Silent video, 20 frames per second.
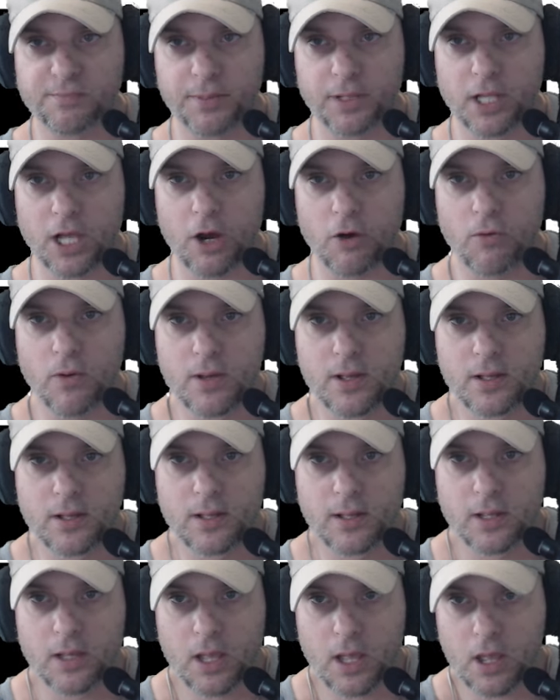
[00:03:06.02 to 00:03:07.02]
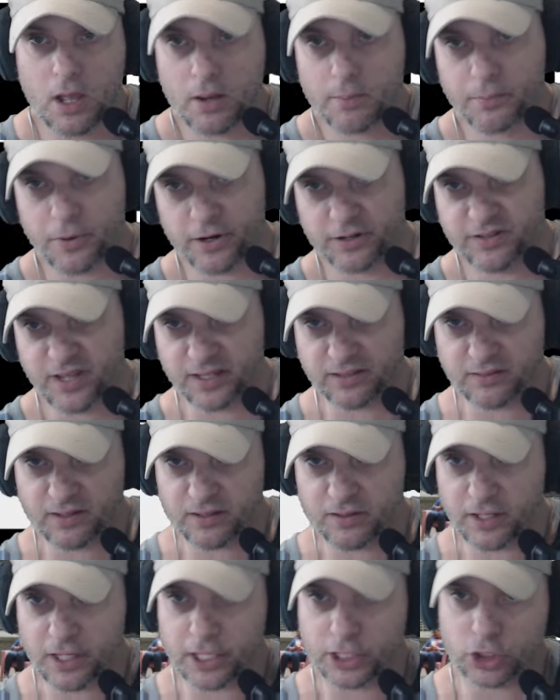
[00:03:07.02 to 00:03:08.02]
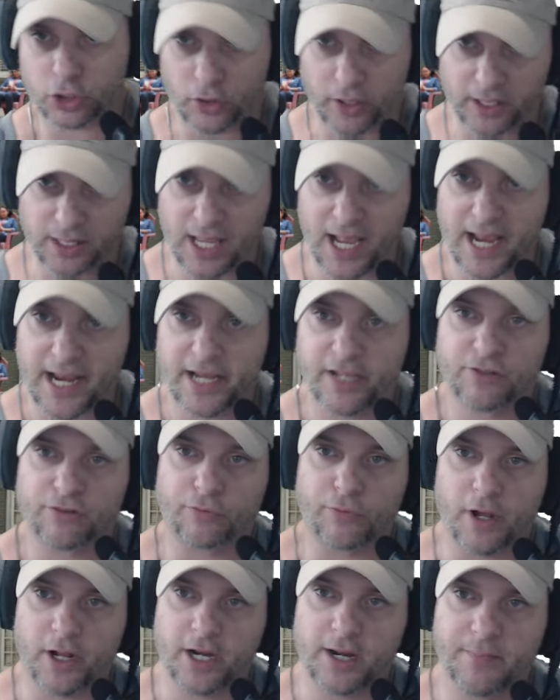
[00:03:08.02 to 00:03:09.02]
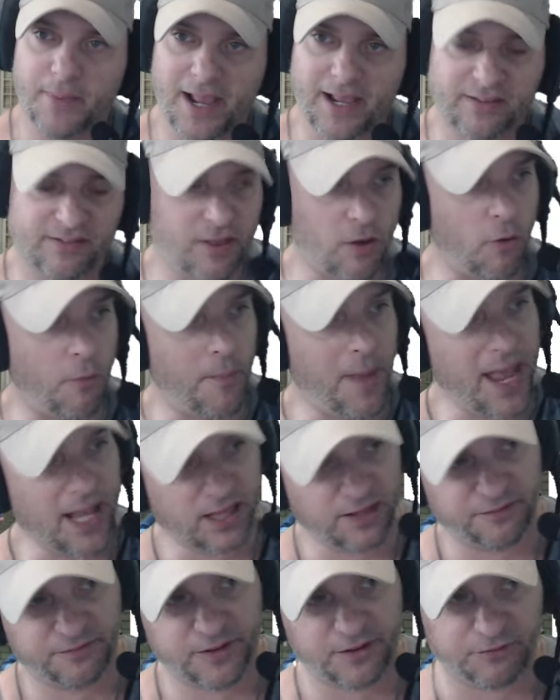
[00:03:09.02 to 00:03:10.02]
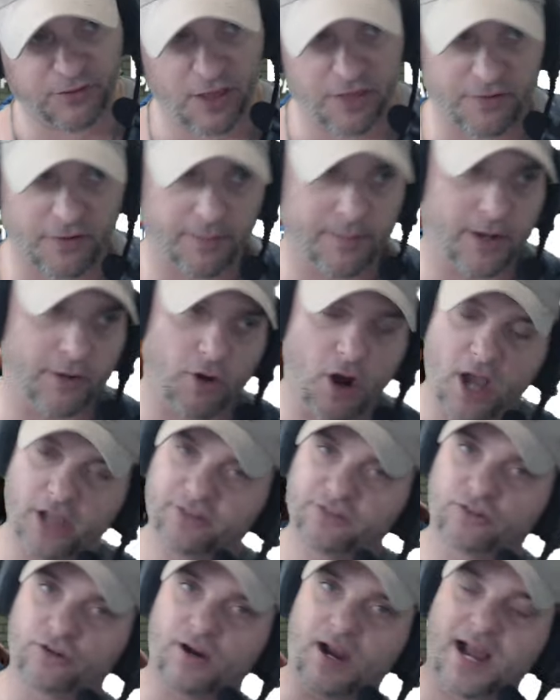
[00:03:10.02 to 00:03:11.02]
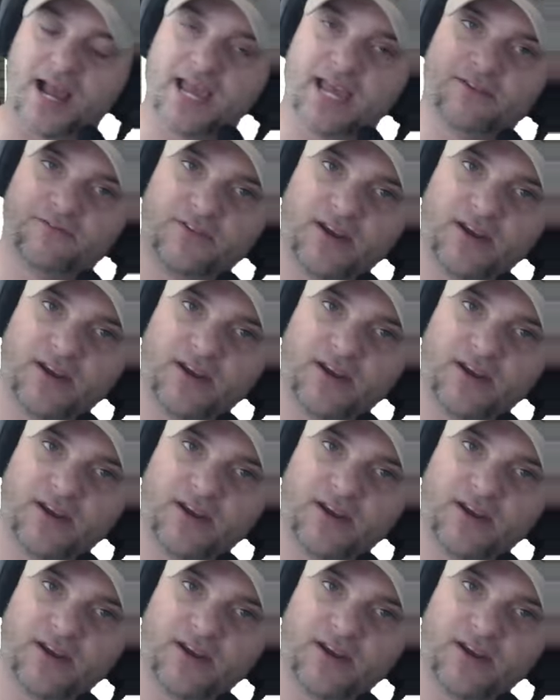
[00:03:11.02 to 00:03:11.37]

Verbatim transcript: below. Predicting the Detroit Lions running backs that will make the 53-man roster. I have